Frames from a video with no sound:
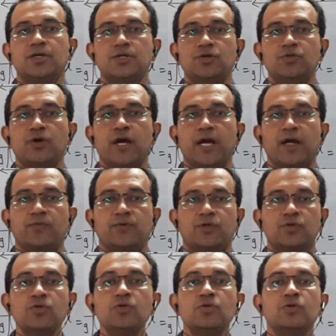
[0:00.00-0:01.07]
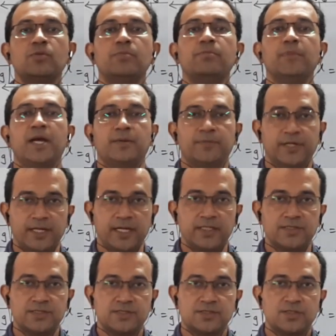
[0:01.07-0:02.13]
you have to
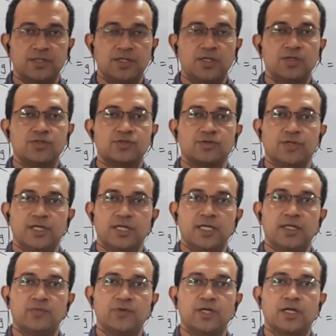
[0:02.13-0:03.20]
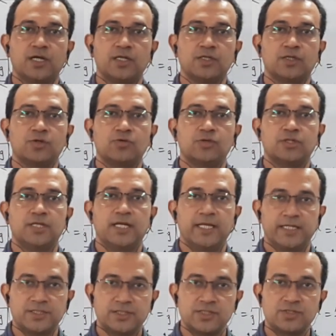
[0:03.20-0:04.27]
memorize. So here we conclude the
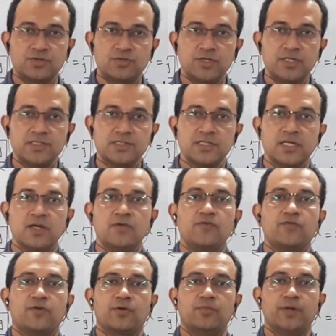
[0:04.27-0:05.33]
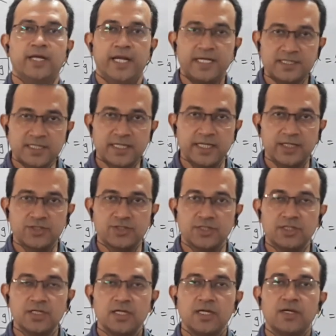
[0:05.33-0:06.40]
lecture, students. From next
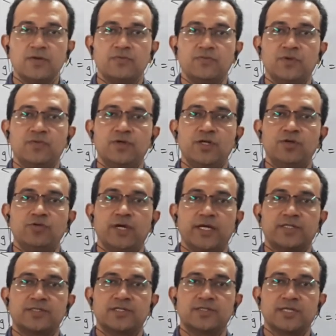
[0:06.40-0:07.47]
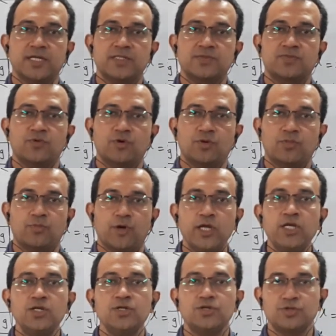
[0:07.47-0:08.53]
lecture, we will do exercise
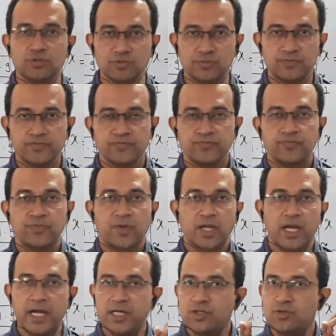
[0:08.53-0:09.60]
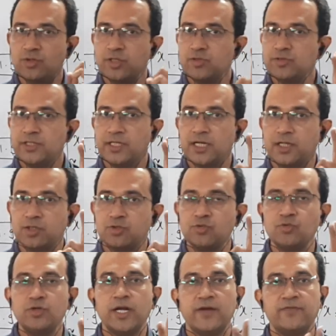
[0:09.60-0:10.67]
4.2. I told you there are
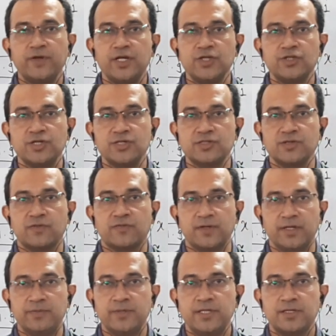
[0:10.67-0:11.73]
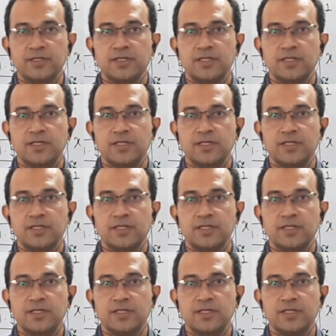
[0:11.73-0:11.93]
two definitions of limit.